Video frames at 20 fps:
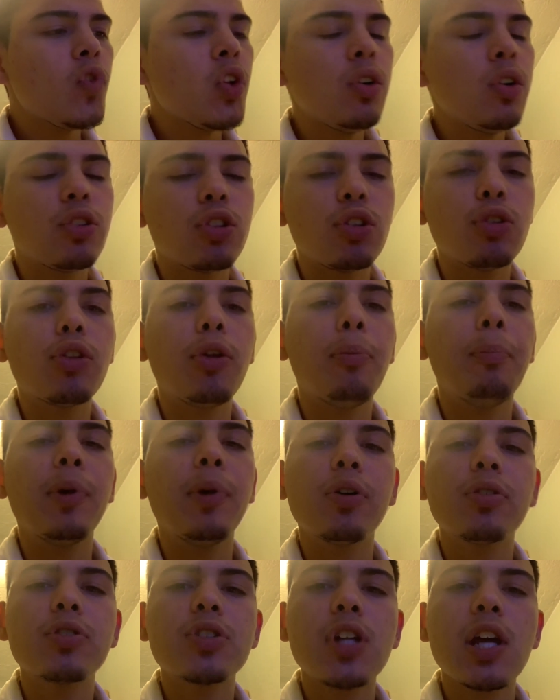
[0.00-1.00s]
Dude, the
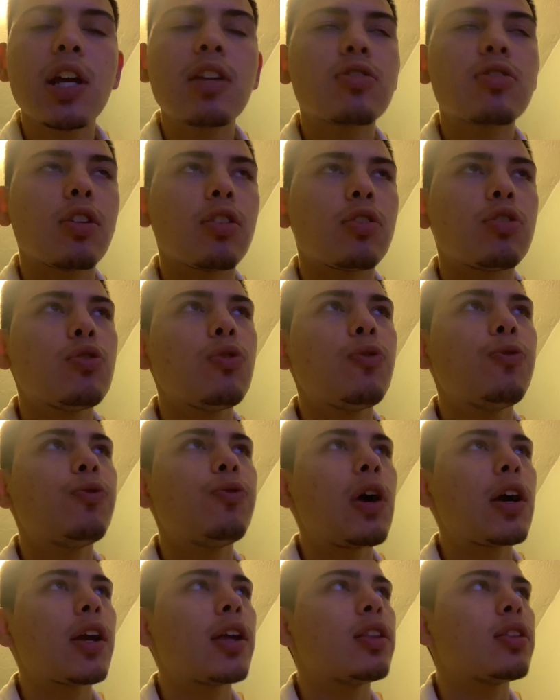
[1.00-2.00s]
milkshakes are too
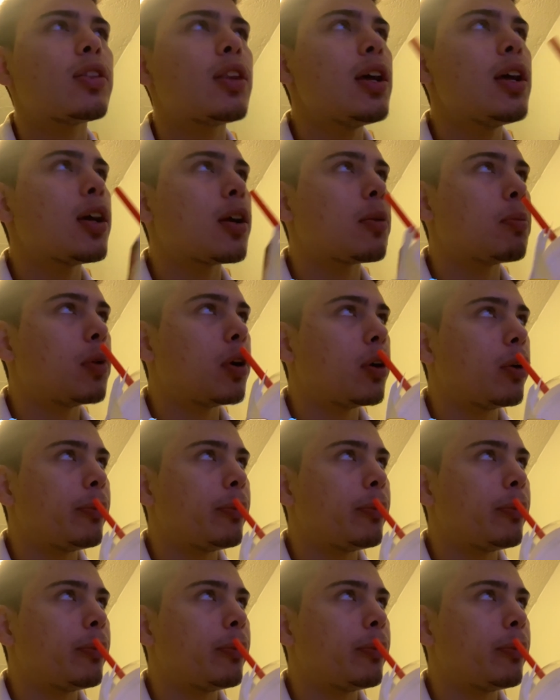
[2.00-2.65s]
fucking thick, bro.